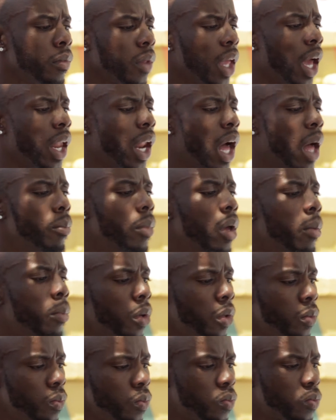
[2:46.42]
And I
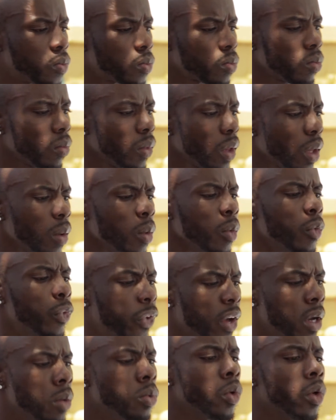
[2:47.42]
remember
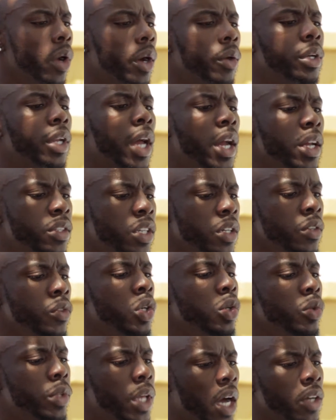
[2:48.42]
February 19,
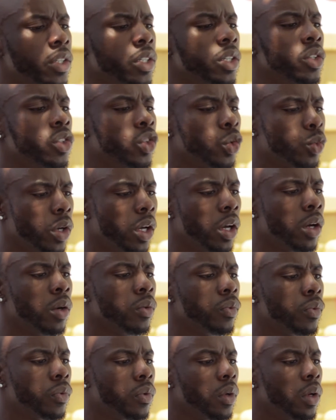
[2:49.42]
2012,
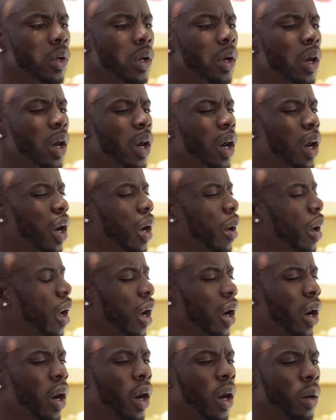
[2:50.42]

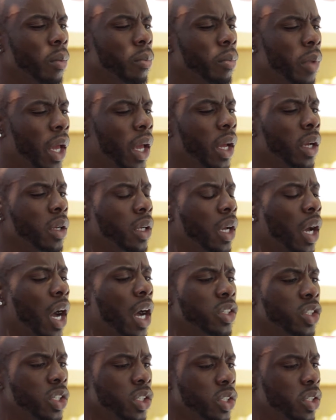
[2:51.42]
man,
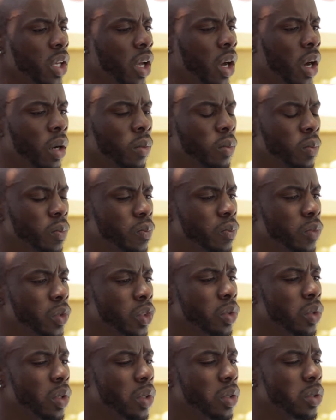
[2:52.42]
God just
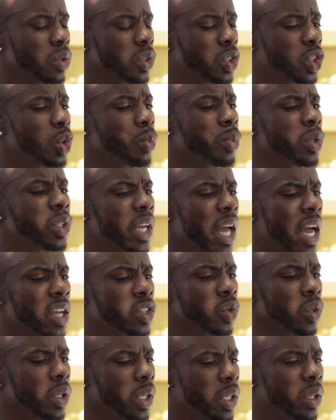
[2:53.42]

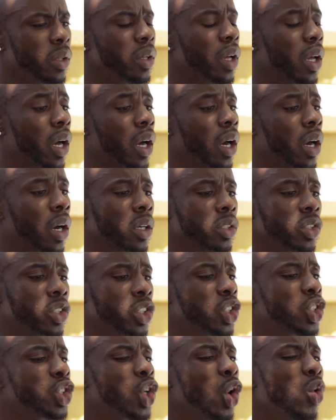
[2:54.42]
supernaturally
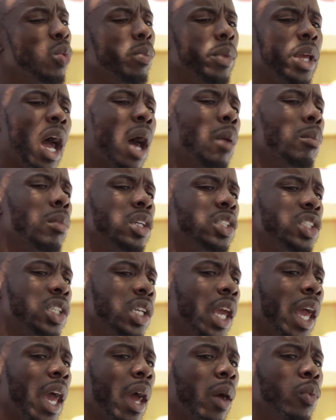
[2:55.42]
showed me how much
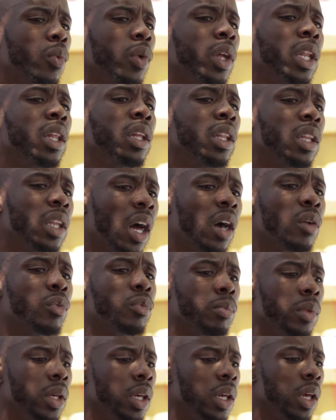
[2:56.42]
he had really loved
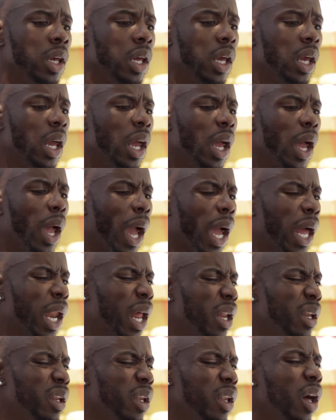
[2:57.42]
me. And
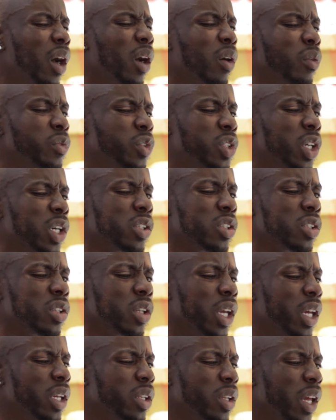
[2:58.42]
that love just,
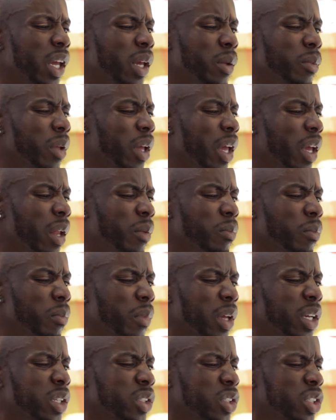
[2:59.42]

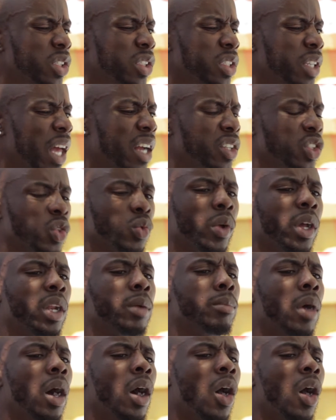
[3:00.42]
it saturated my